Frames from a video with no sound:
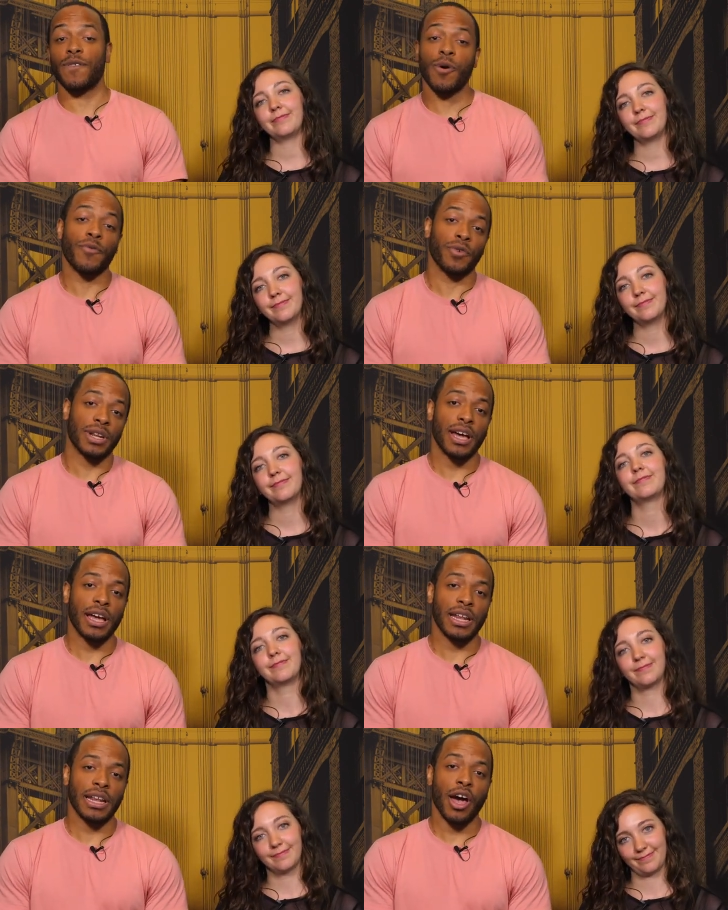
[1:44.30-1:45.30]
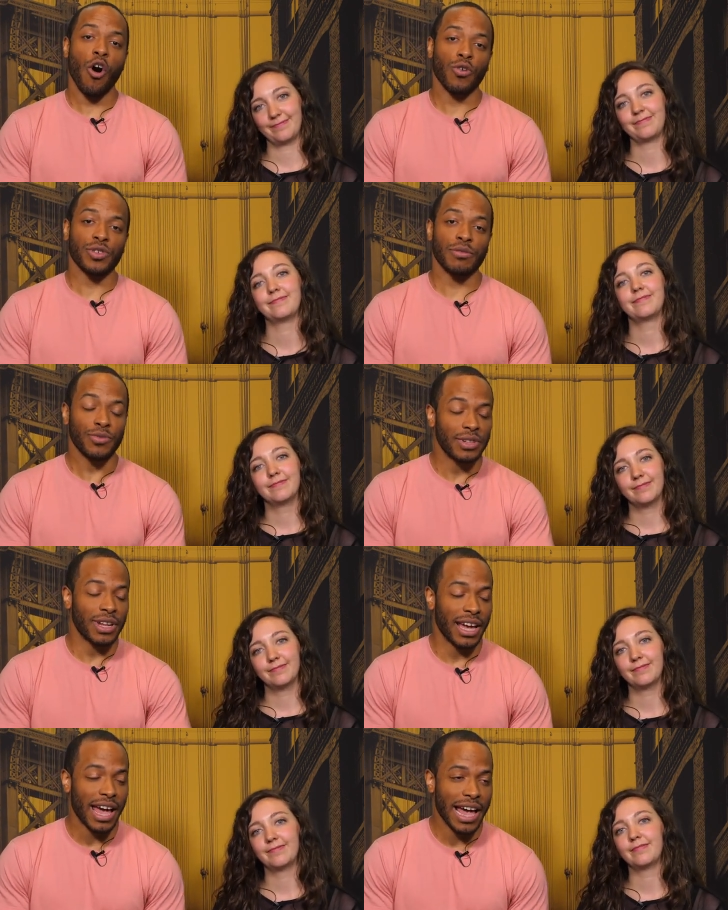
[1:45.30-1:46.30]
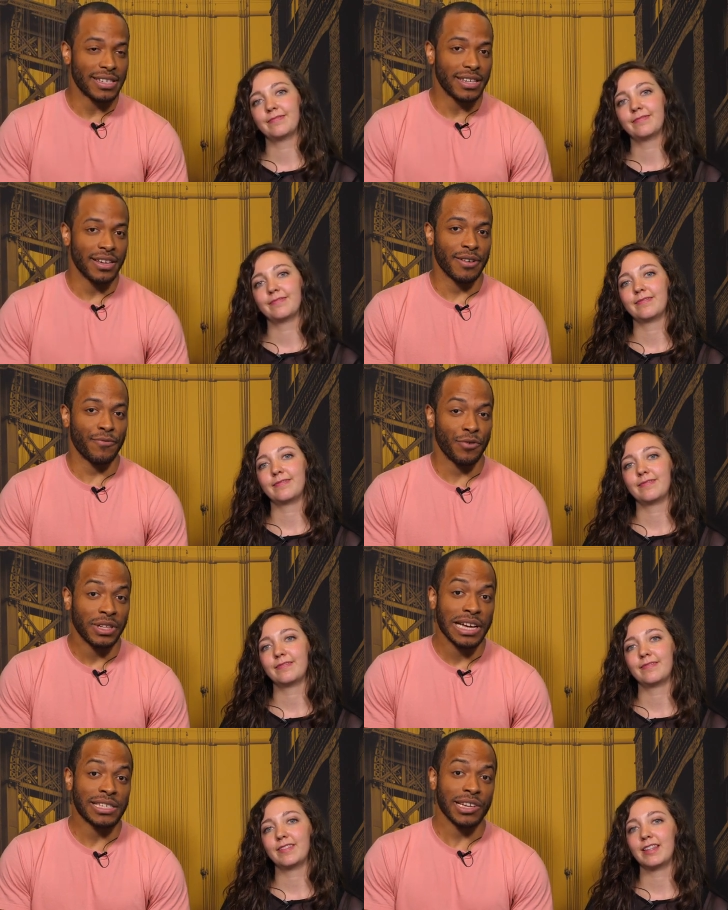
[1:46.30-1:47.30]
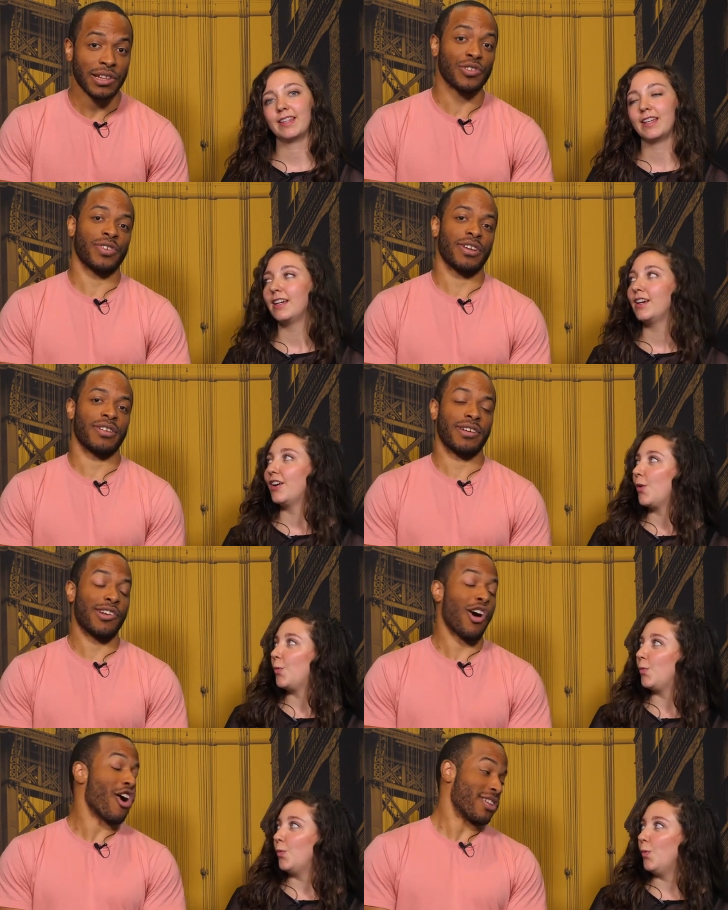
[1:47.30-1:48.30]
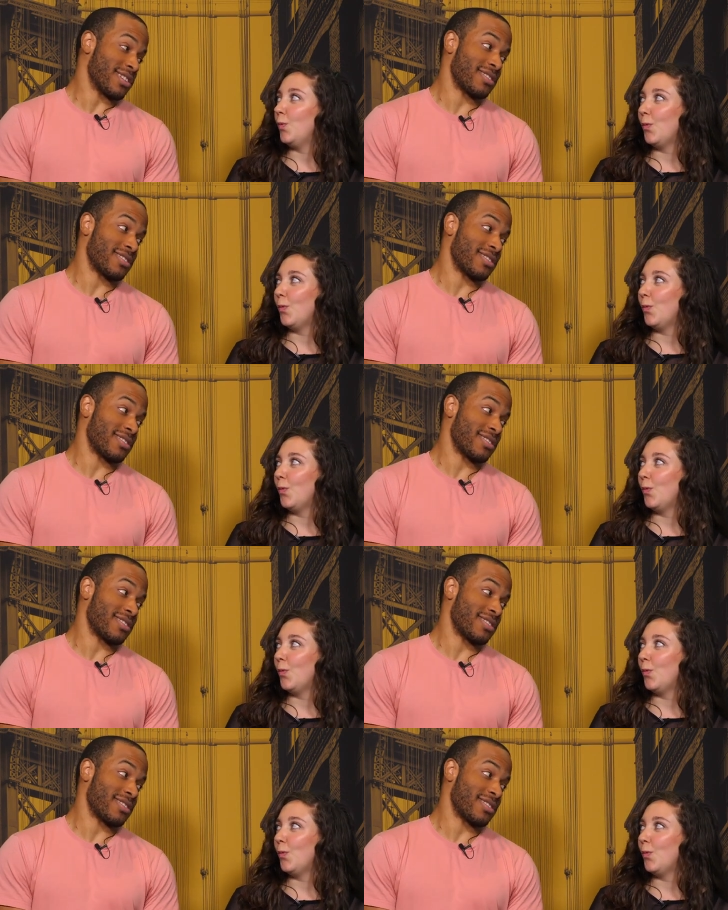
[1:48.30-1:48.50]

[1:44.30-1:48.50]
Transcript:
Speaker 1: Vault 49, and I also moonlight as a freelance illustrator and artist.